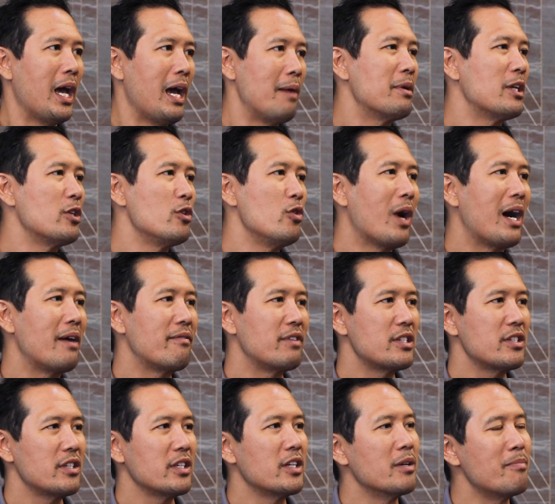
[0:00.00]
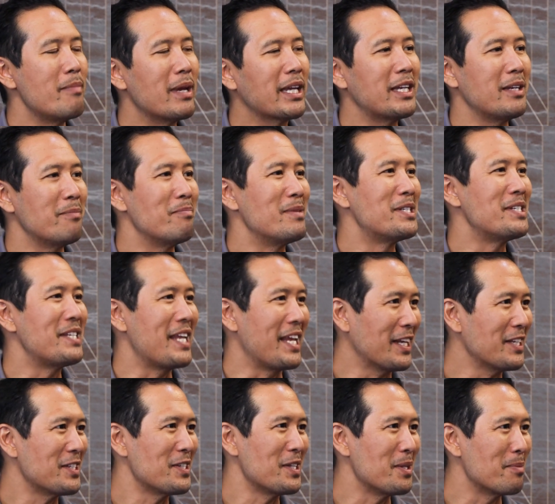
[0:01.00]
I mean, you obviously are making
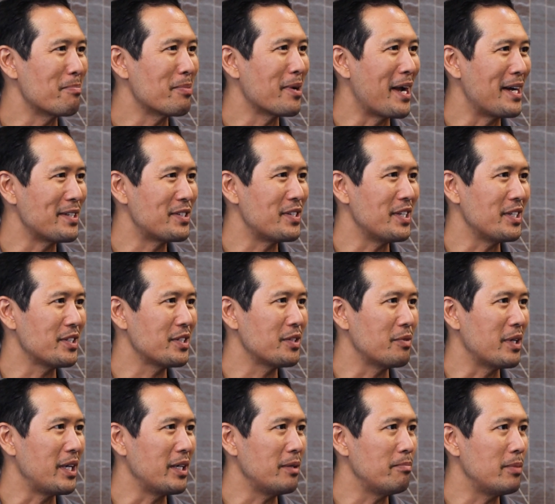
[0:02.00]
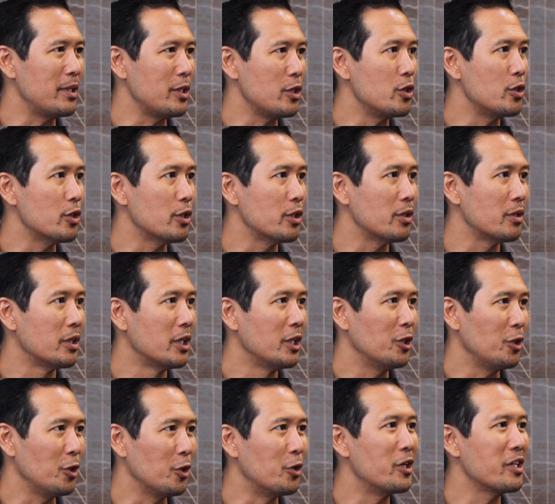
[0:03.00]
mistakes in the process, right? But you're
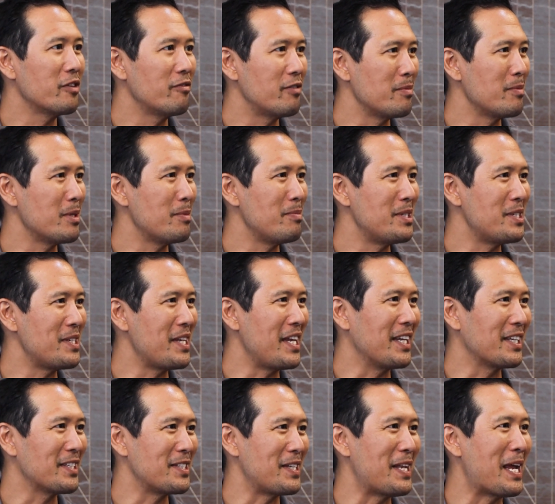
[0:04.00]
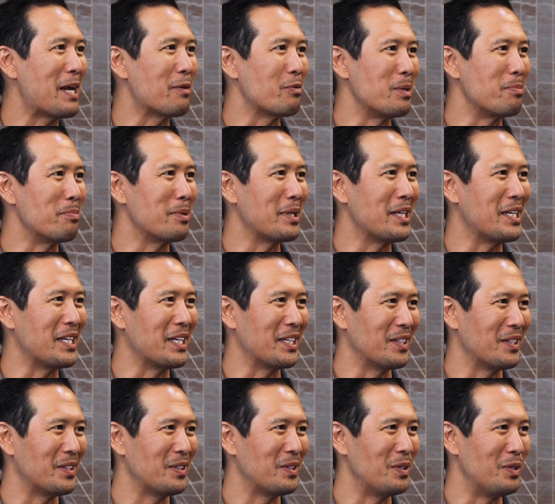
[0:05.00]
learning from the mistakes and not repeating
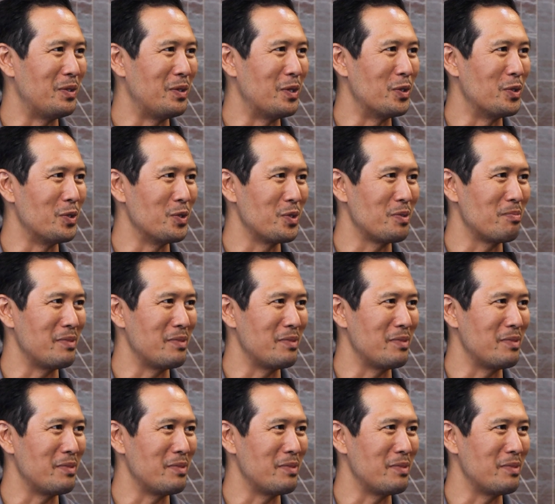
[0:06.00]
those